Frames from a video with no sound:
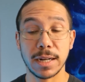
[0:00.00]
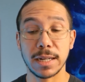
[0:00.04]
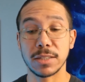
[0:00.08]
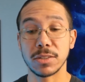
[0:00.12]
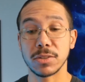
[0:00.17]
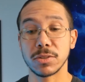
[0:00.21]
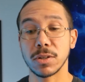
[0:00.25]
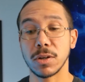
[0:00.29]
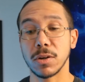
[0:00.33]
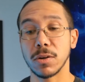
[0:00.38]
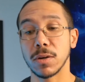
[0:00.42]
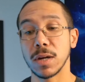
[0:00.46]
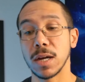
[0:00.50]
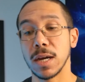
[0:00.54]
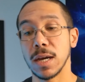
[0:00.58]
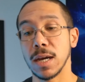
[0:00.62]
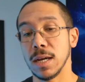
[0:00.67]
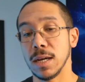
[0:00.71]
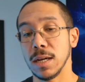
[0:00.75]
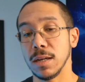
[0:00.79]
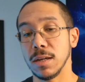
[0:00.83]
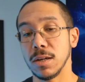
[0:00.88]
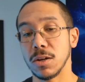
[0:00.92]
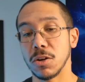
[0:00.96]
And so,
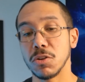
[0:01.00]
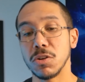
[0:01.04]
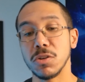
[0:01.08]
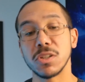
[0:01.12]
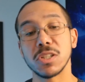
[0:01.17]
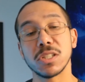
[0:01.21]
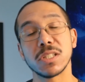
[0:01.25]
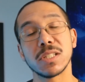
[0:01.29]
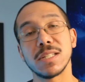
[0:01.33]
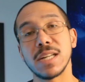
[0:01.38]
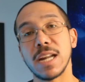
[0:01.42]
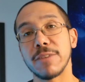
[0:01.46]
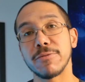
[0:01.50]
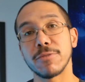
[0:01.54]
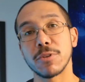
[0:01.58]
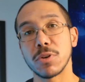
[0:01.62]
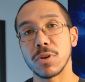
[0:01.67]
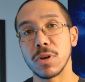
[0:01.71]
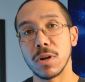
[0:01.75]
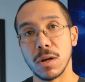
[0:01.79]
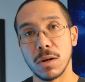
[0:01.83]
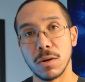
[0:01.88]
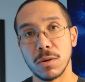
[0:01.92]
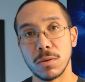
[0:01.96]
you know, you just never
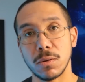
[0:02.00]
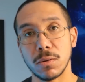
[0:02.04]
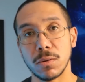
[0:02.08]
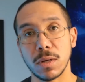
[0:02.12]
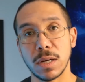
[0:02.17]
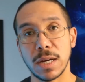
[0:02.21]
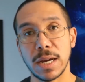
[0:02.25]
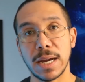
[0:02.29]
know.